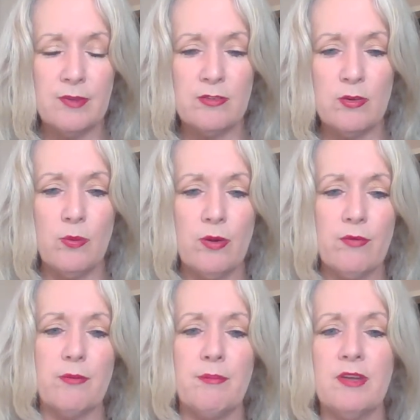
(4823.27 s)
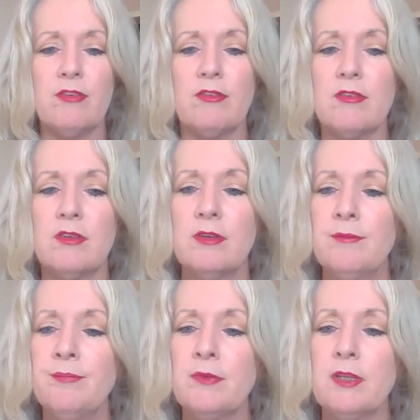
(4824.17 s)
So what are emitters?
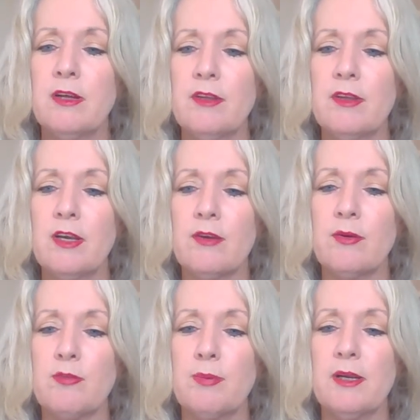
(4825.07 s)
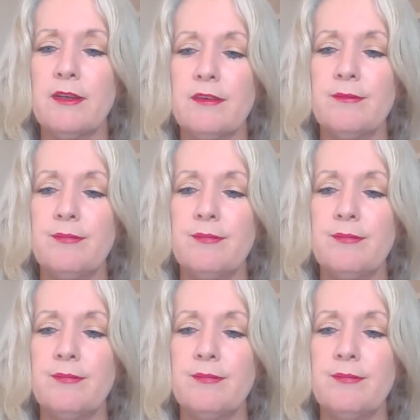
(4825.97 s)
I think they're going to explain it.